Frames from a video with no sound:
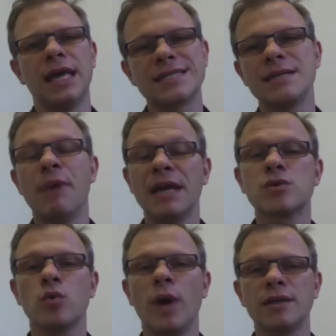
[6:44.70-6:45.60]
is the
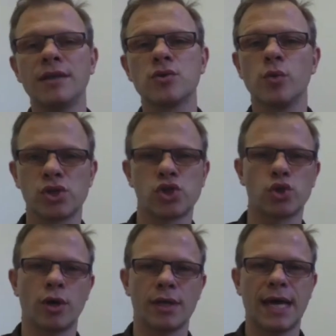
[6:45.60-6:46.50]
best way to
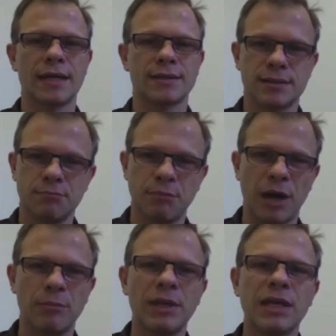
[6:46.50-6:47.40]
ensure that
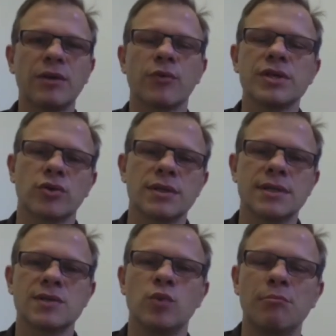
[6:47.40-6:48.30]
public
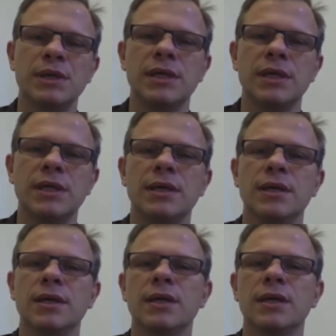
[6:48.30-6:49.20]
resources will be
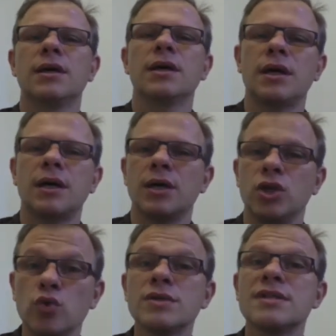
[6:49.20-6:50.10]

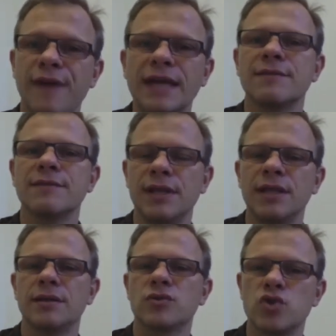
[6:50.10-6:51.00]
used
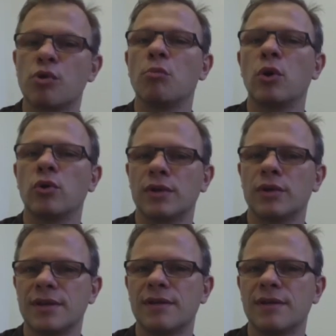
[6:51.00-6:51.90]
effectively to
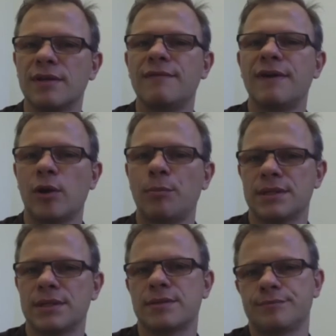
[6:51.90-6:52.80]
promote development.